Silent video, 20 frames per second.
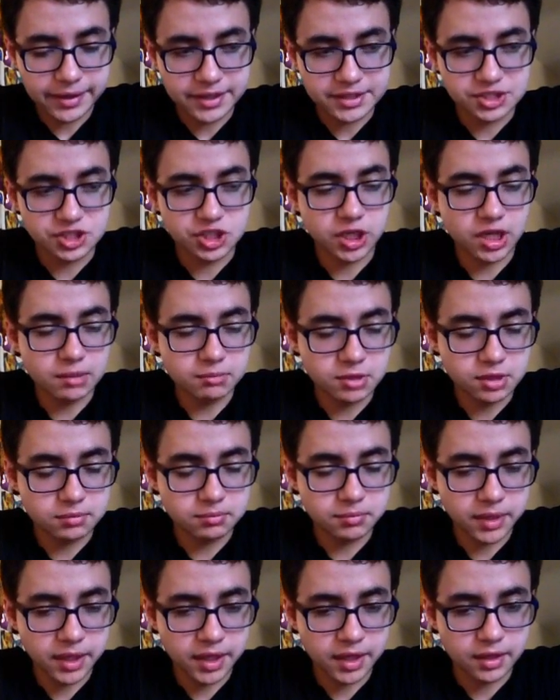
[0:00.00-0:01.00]
As Shane
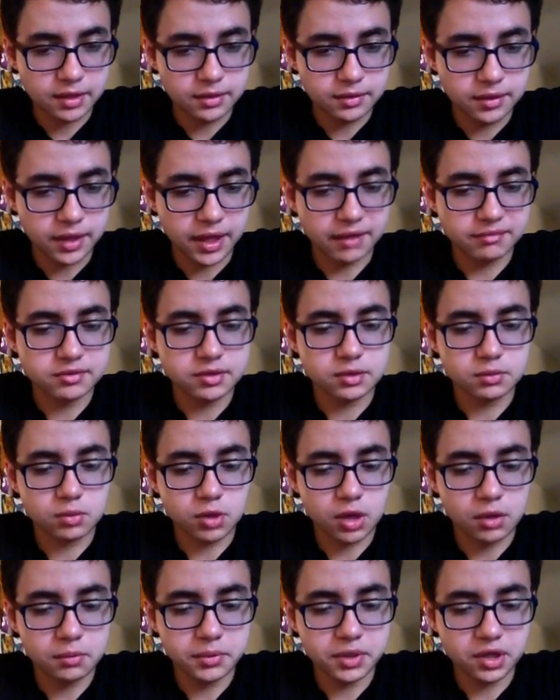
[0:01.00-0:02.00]
McMahon, after the
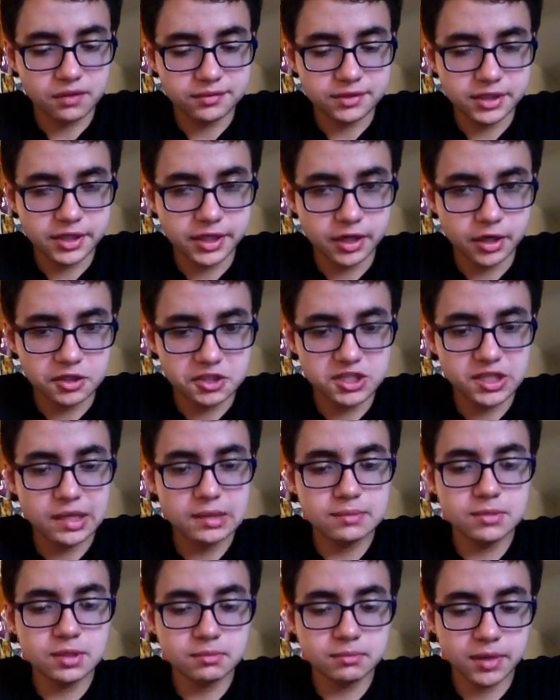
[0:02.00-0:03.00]
Raw went off the air,
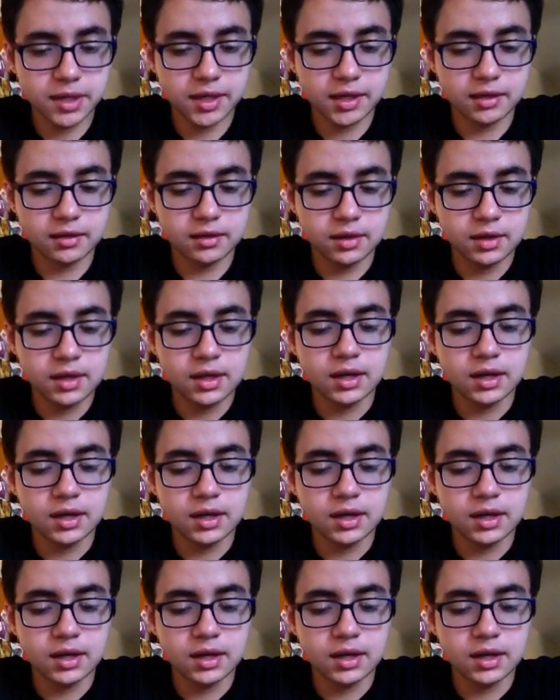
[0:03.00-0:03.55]
Shane McMahon